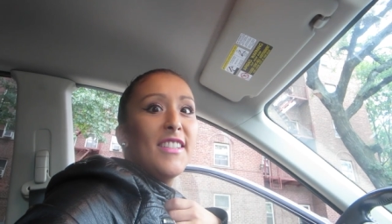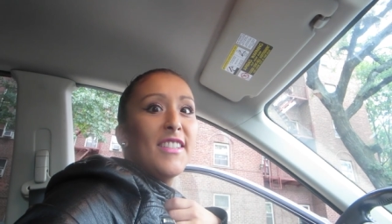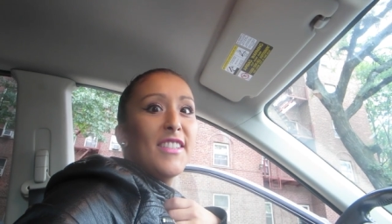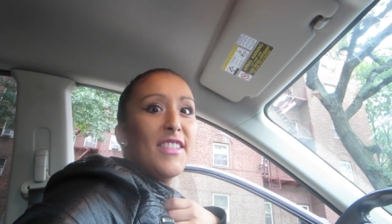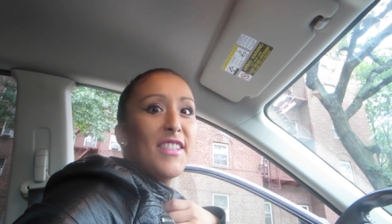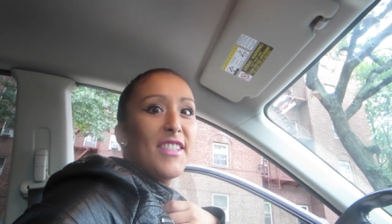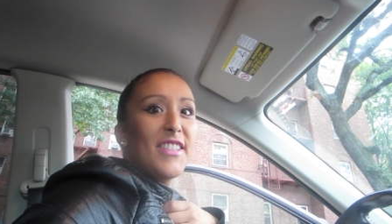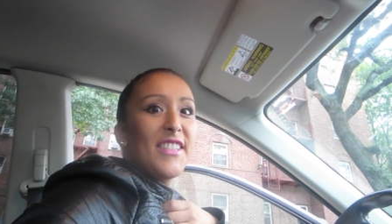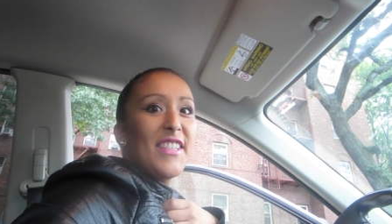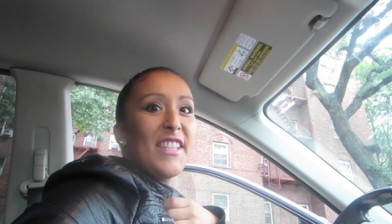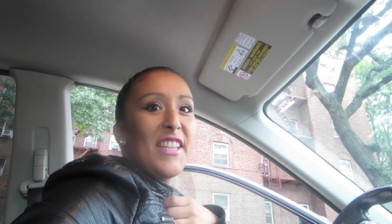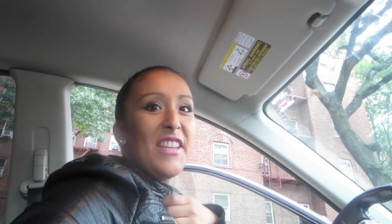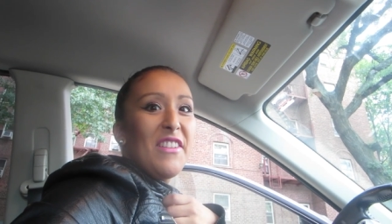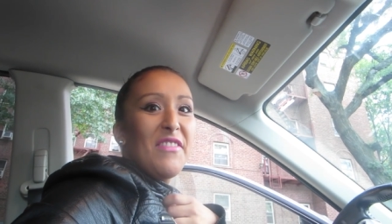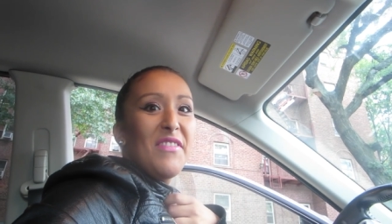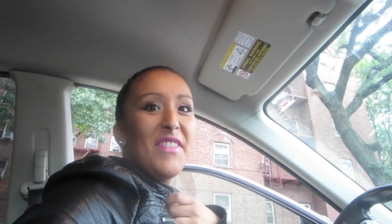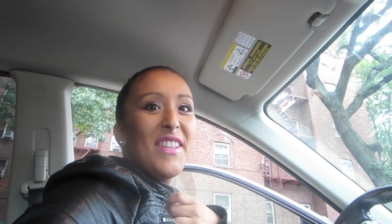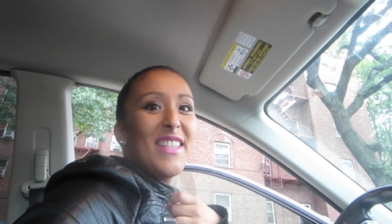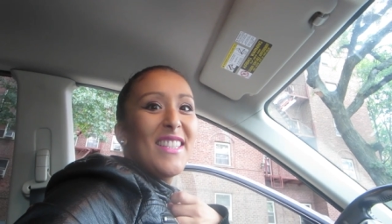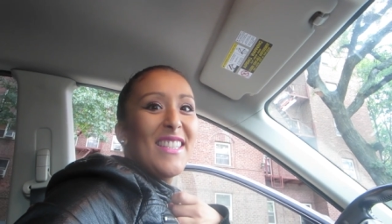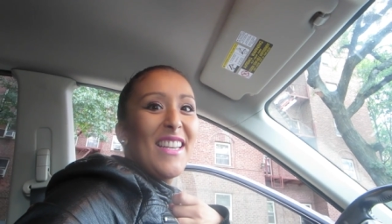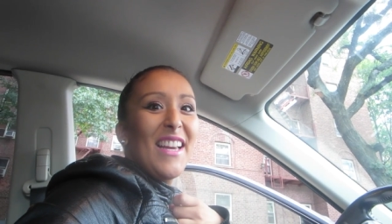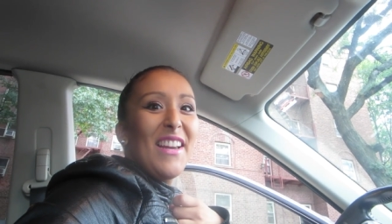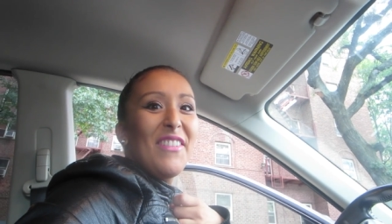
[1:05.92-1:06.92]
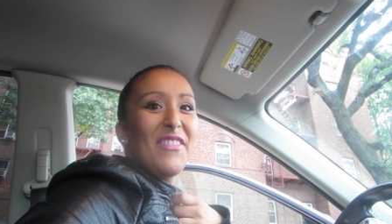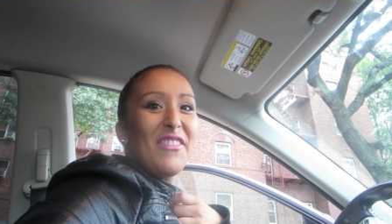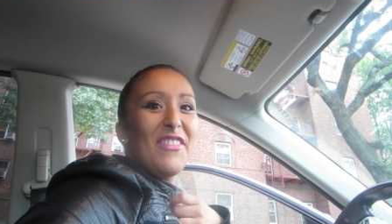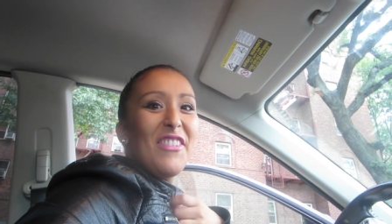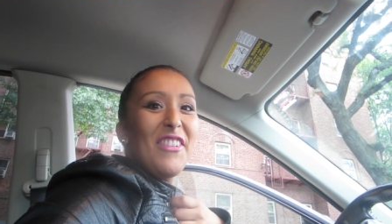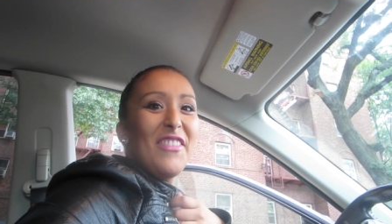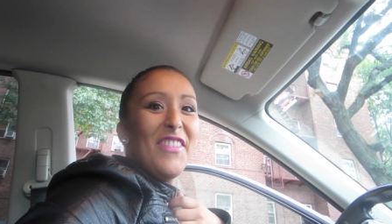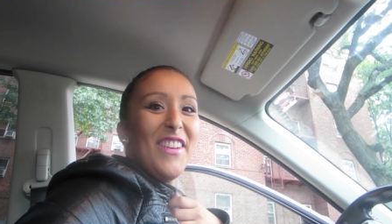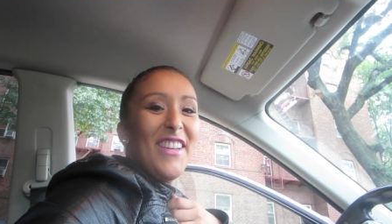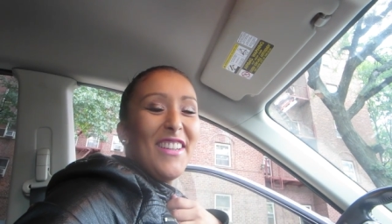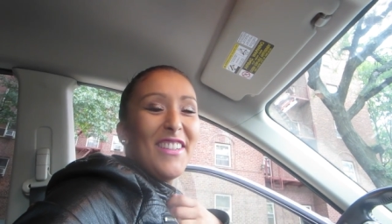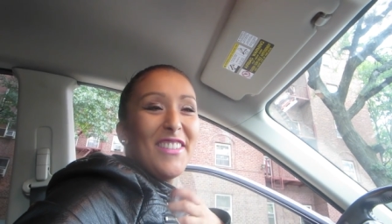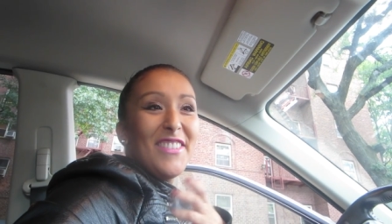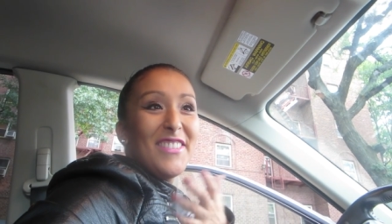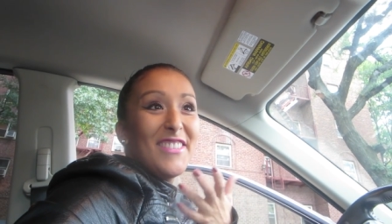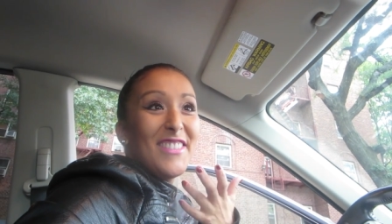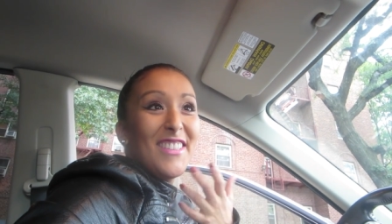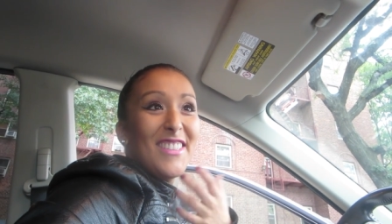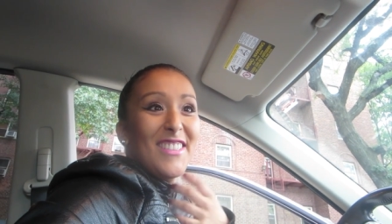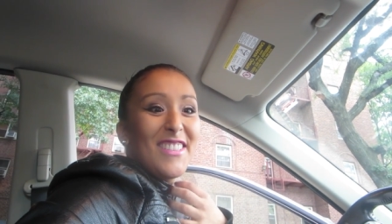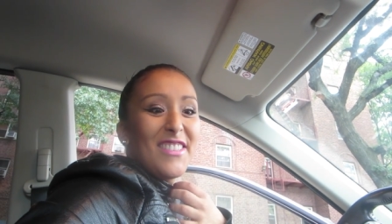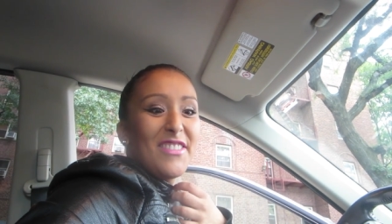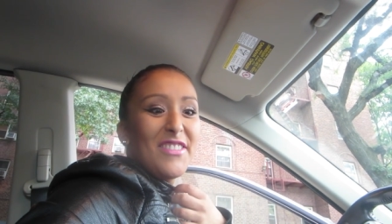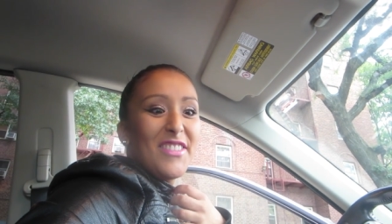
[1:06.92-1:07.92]
Just to give me time for my makeup.
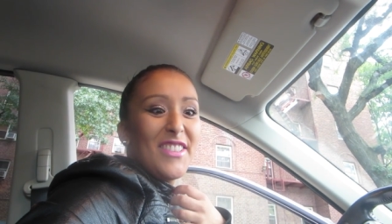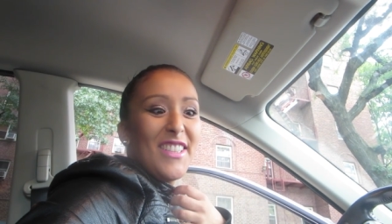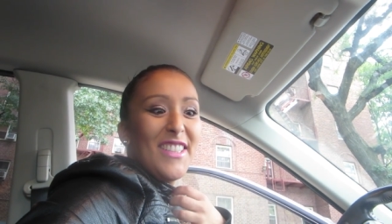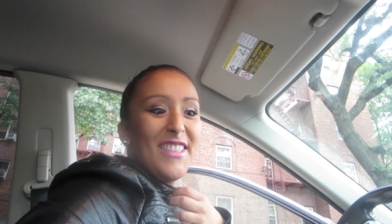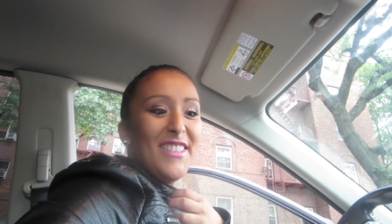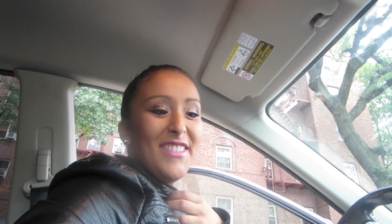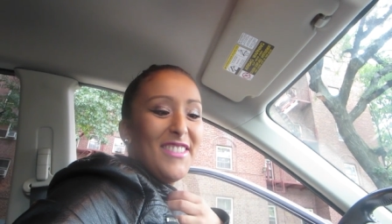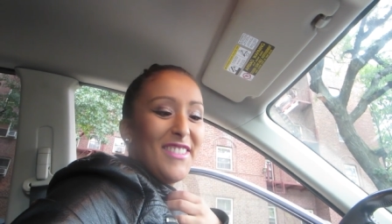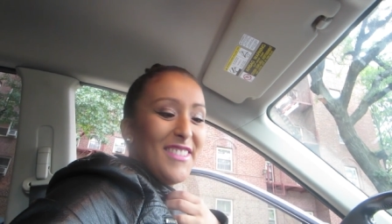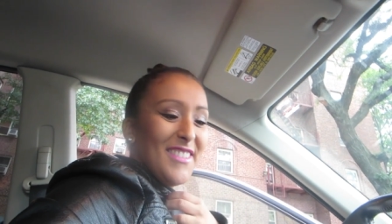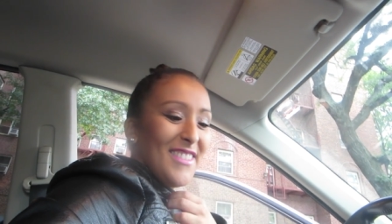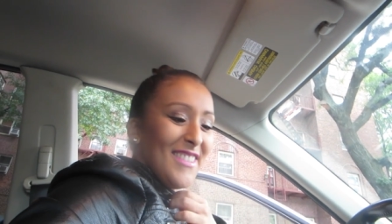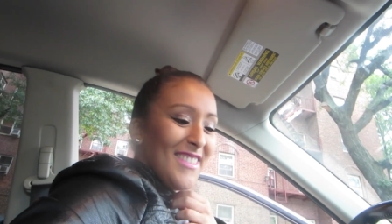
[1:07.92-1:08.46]
That's just what I do.